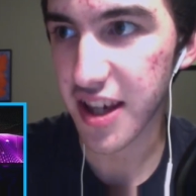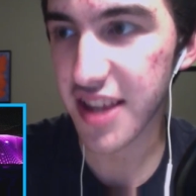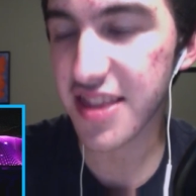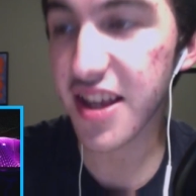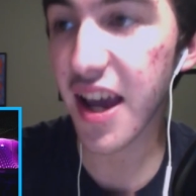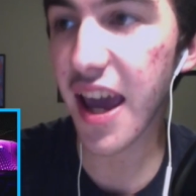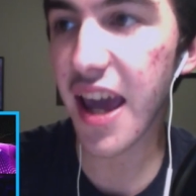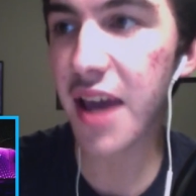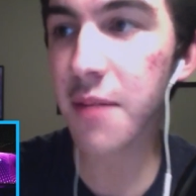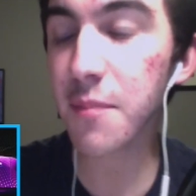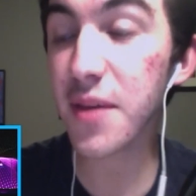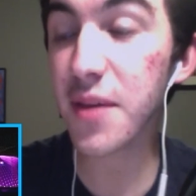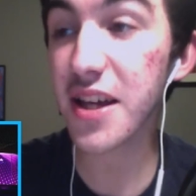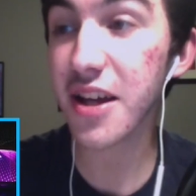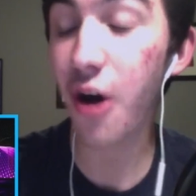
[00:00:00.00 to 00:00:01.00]
The
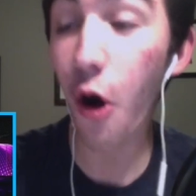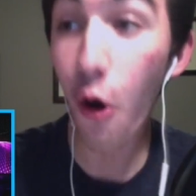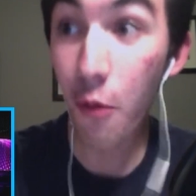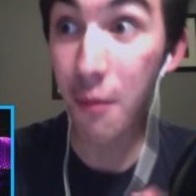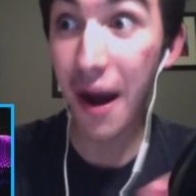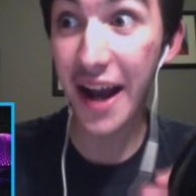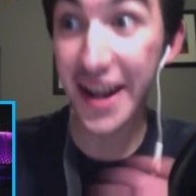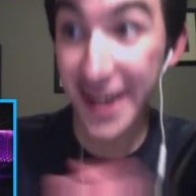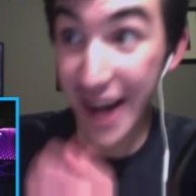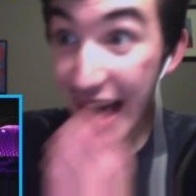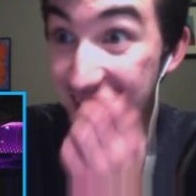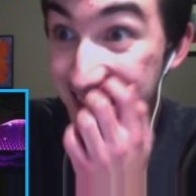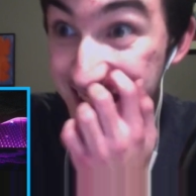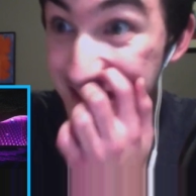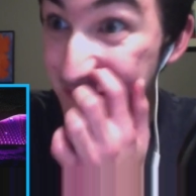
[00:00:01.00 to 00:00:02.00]
ambient, oh my
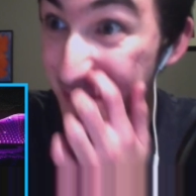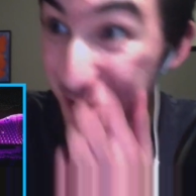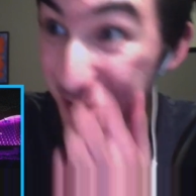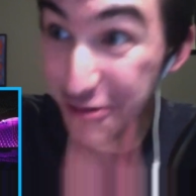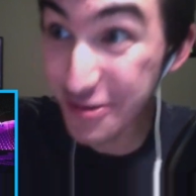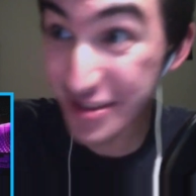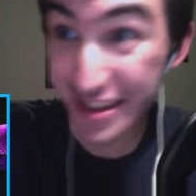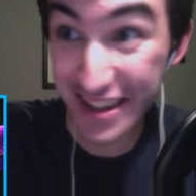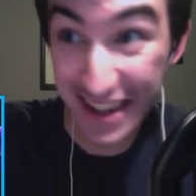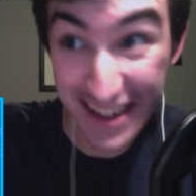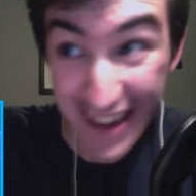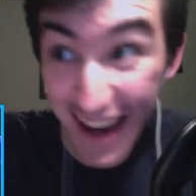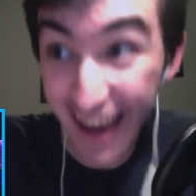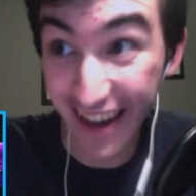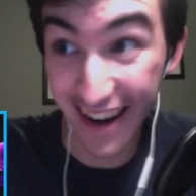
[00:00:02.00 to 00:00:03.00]
god, the music
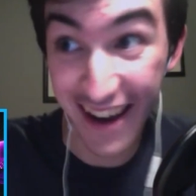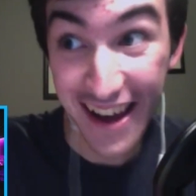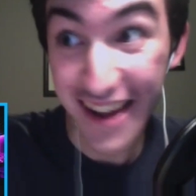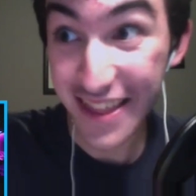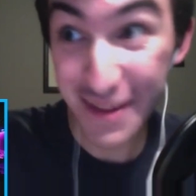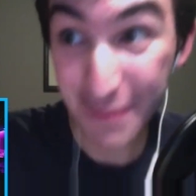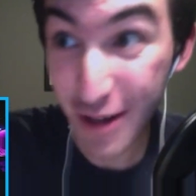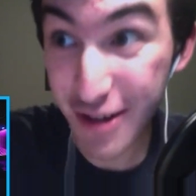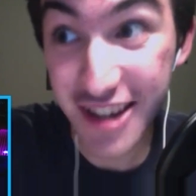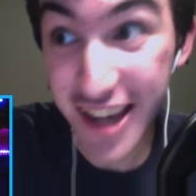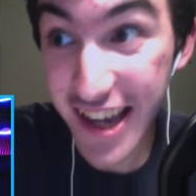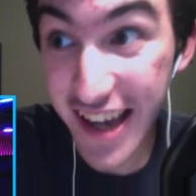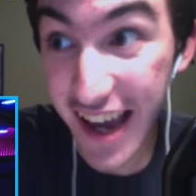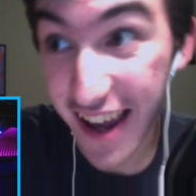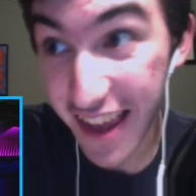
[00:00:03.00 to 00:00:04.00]
again! The
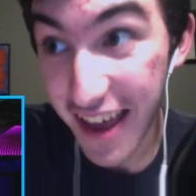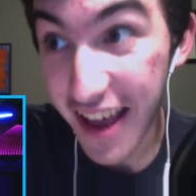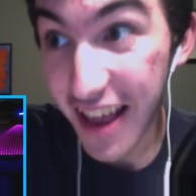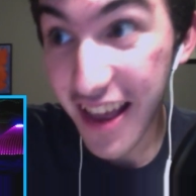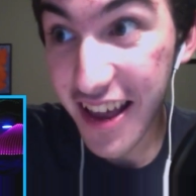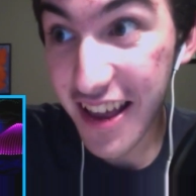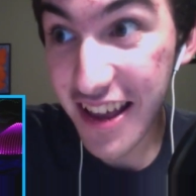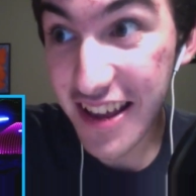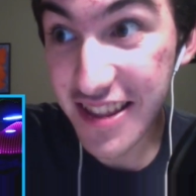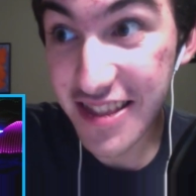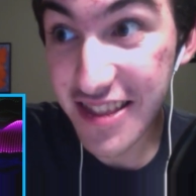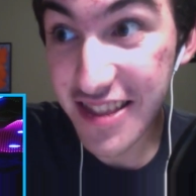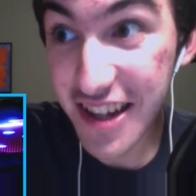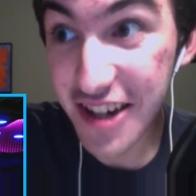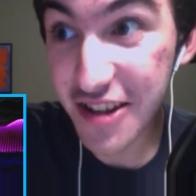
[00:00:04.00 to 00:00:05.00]
music again! It
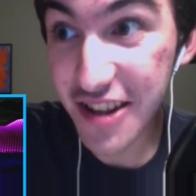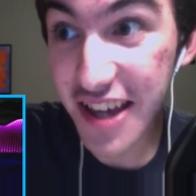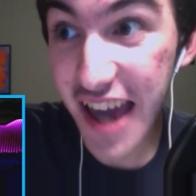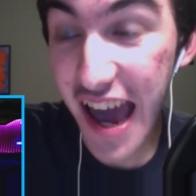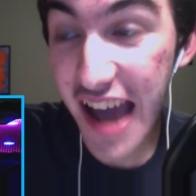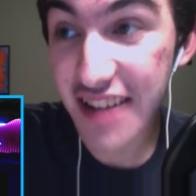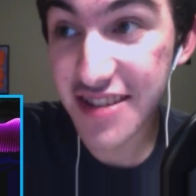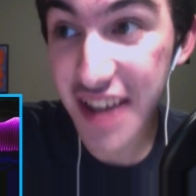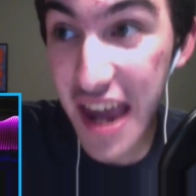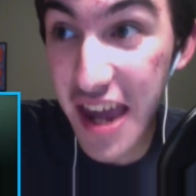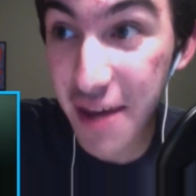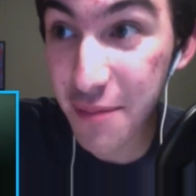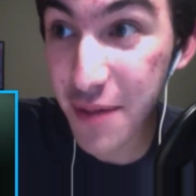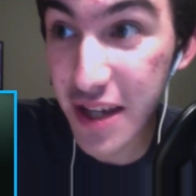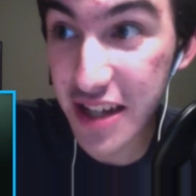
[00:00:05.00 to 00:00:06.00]
literally adds
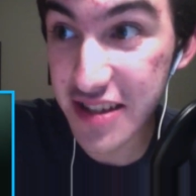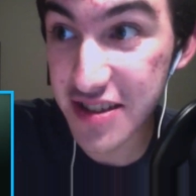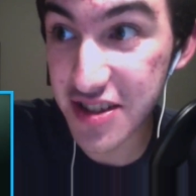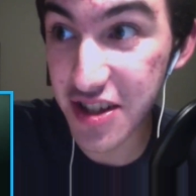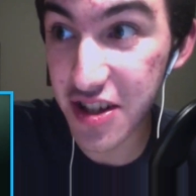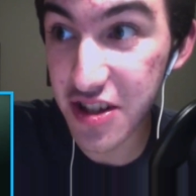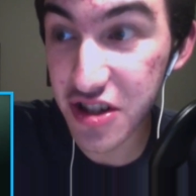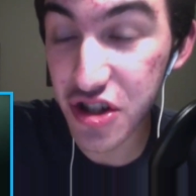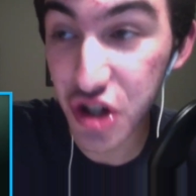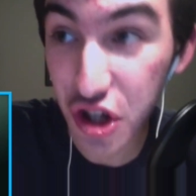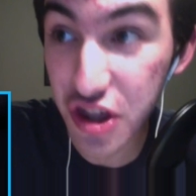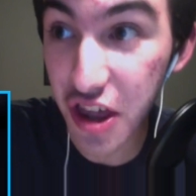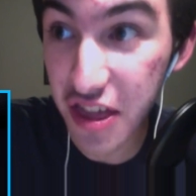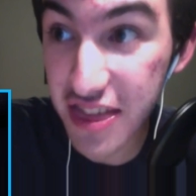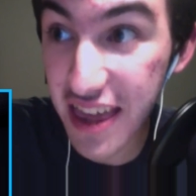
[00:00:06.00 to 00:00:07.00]
ambience
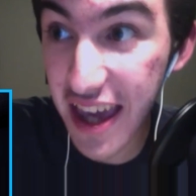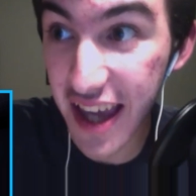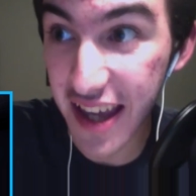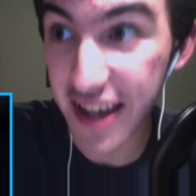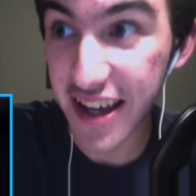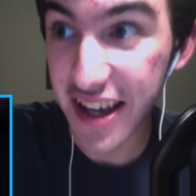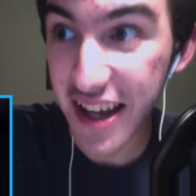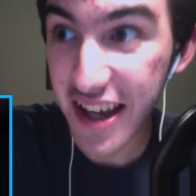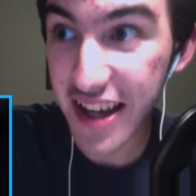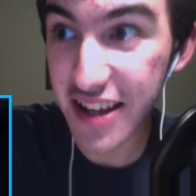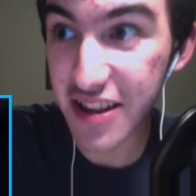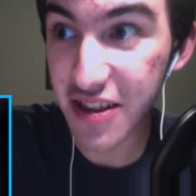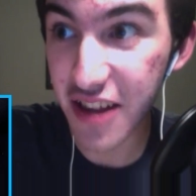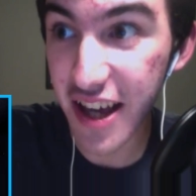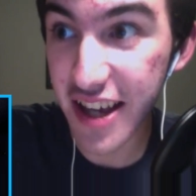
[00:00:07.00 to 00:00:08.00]
to the thing.
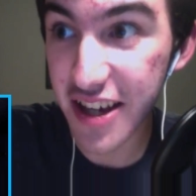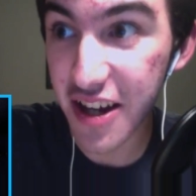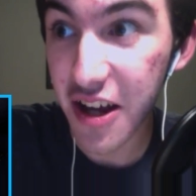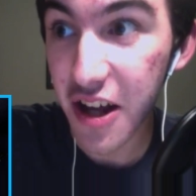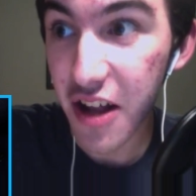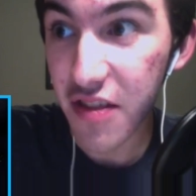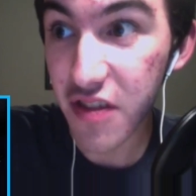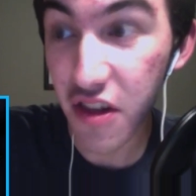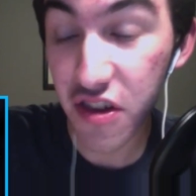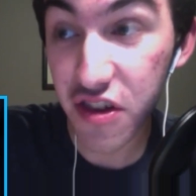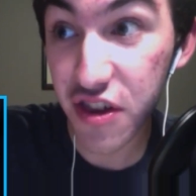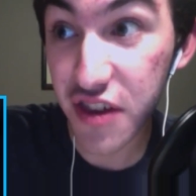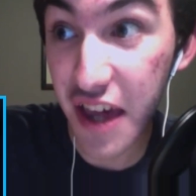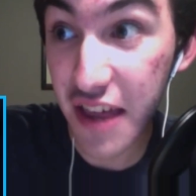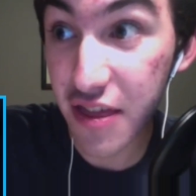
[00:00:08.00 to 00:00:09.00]
It, like the
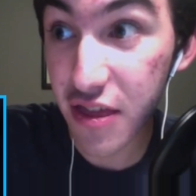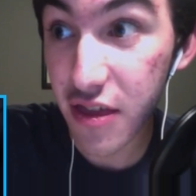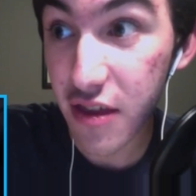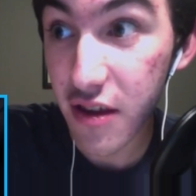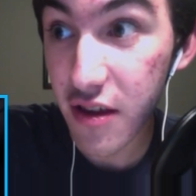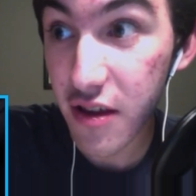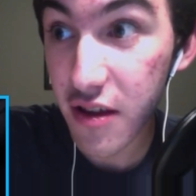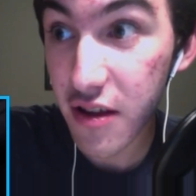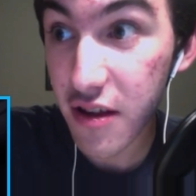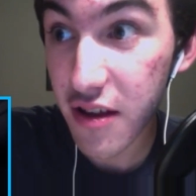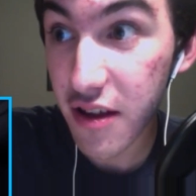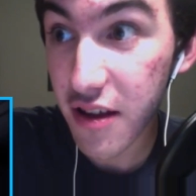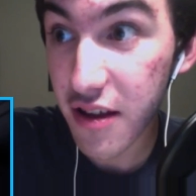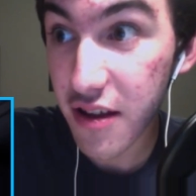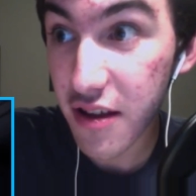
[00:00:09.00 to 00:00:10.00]
synth.
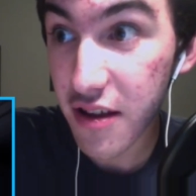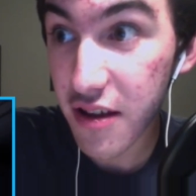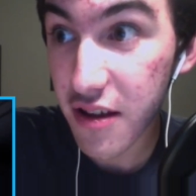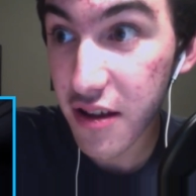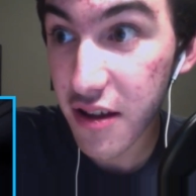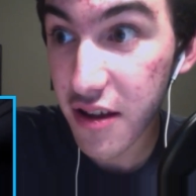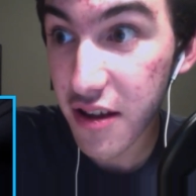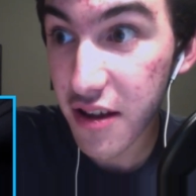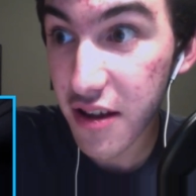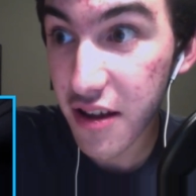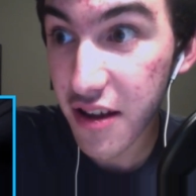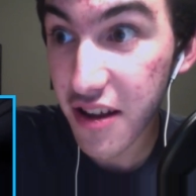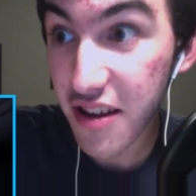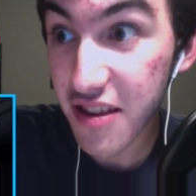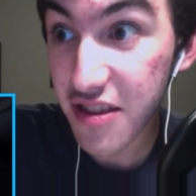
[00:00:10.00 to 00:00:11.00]
Because I
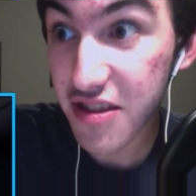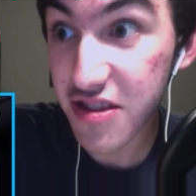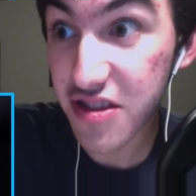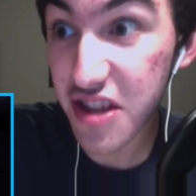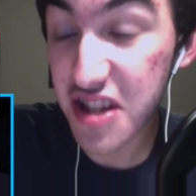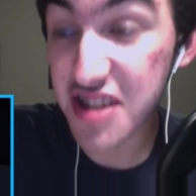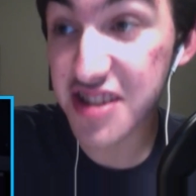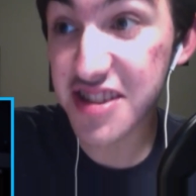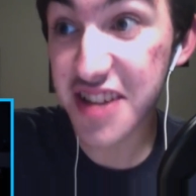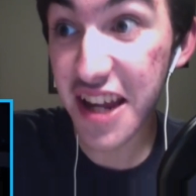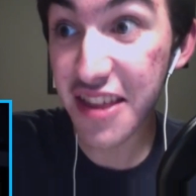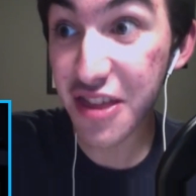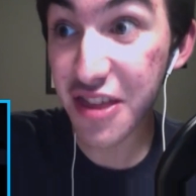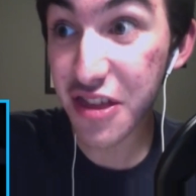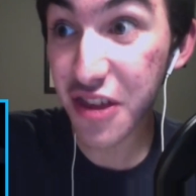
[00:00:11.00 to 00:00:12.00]
can. The
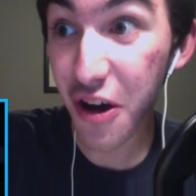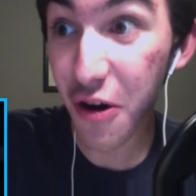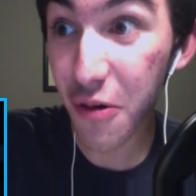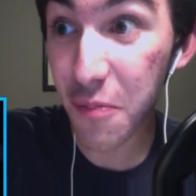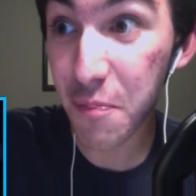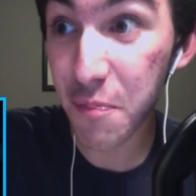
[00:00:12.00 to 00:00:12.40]
synth though.